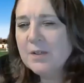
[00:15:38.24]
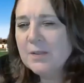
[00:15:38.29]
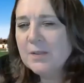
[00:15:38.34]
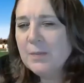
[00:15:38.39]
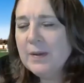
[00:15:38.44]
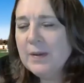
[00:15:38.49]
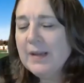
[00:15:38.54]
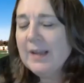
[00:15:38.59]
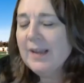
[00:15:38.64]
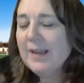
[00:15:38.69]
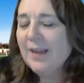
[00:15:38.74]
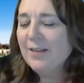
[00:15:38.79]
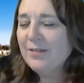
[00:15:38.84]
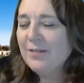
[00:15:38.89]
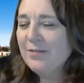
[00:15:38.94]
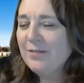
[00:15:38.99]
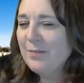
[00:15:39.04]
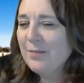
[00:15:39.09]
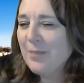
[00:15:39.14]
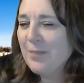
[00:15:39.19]
speaking
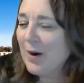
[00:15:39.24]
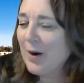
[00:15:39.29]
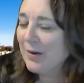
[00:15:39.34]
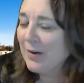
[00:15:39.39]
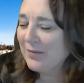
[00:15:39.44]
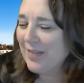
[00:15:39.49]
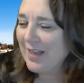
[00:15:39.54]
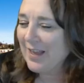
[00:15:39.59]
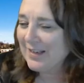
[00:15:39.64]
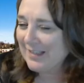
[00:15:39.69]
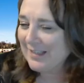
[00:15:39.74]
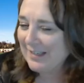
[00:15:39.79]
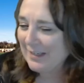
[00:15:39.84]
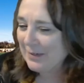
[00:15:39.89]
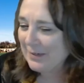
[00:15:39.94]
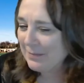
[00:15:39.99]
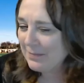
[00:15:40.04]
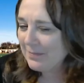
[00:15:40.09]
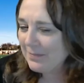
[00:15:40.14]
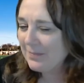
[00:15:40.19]
of part of that
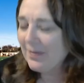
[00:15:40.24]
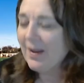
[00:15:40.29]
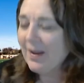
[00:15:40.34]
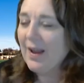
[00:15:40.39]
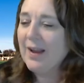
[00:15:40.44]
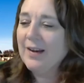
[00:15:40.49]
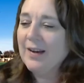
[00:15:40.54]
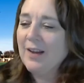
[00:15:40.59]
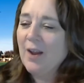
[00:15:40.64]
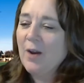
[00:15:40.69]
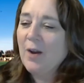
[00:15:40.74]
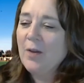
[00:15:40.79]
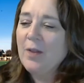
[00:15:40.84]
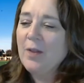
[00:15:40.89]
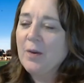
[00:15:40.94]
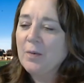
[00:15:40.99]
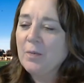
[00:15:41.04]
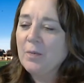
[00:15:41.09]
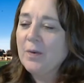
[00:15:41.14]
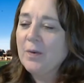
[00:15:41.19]
team, I know
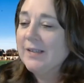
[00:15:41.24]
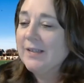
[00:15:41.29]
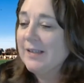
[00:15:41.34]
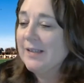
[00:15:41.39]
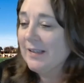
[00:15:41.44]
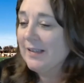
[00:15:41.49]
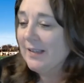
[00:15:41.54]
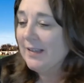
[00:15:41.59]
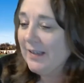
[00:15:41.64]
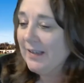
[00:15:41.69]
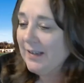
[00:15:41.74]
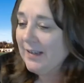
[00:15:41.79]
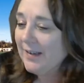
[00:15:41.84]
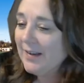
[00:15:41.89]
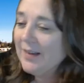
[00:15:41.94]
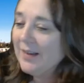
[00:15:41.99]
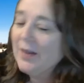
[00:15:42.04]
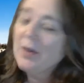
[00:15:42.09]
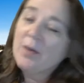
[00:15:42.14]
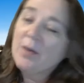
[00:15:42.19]
that recently
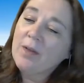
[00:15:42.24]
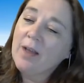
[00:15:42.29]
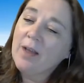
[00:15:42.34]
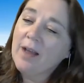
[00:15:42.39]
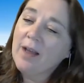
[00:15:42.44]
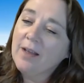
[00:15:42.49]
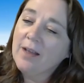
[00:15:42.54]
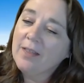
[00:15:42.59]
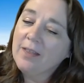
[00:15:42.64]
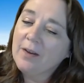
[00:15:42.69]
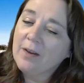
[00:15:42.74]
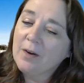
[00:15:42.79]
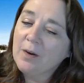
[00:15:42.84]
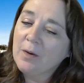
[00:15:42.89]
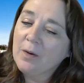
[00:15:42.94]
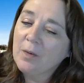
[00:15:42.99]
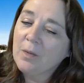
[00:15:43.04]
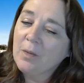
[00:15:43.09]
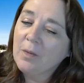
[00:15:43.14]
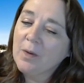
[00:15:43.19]
uh,
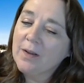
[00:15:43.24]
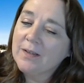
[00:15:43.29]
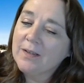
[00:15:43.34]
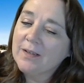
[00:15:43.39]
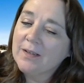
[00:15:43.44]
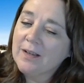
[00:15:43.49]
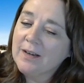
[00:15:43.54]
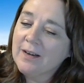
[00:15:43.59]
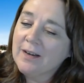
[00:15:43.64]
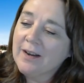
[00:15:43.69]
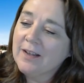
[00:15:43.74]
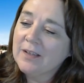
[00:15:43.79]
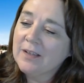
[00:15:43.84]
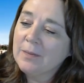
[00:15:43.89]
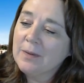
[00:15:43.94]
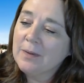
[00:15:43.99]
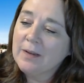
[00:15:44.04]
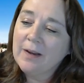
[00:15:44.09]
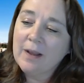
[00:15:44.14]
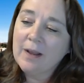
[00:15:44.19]
there was an
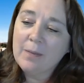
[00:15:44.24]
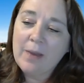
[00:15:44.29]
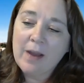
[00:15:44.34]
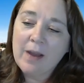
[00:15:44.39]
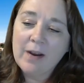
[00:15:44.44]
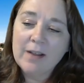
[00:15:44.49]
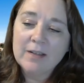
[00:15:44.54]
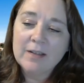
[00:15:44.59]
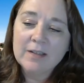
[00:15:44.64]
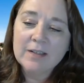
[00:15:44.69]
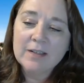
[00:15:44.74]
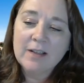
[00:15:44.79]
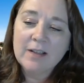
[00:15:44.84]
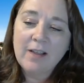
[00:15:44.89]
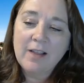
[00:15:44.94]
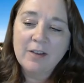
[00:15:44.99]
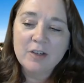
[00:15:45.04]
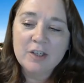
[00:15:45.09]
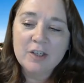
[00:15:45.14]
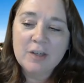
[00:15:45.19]
announcement about a
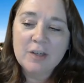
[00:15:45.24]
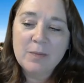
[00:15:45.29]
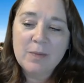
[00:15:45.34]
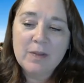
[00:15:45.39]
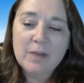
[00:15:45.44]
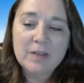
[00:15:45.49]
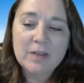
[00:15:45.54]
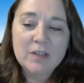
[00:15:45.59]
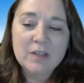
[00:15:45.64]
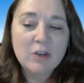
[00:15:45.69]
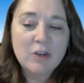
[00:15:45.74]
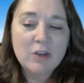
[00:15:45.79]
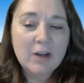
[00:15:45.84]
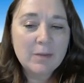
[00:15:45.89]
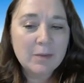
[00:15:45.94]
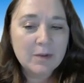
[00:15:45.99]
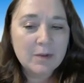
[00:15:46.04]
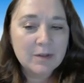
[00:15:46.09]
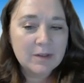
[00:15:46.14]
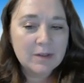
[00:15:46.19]
scholarship that the
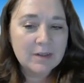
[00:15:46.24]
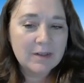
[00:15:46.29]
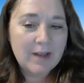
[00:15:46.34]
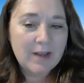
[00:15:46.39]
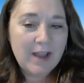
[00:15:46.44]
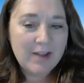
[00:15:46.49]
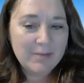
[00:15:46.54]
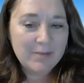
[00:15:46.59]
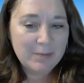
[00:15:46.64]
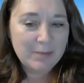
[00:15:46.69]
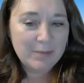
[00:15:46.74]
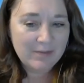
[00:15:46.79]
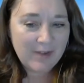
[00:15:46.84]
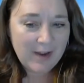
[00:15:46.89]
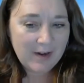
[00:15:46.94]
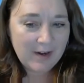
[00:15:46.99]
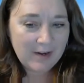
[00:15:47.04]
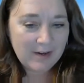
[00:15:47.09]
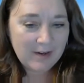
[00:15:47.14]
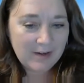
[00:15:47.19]
Streamels have
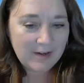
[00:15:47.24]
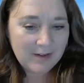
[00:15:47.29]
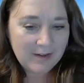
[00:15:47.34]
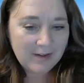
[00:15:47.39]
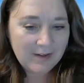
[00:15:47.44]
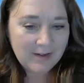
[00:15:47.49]
provided.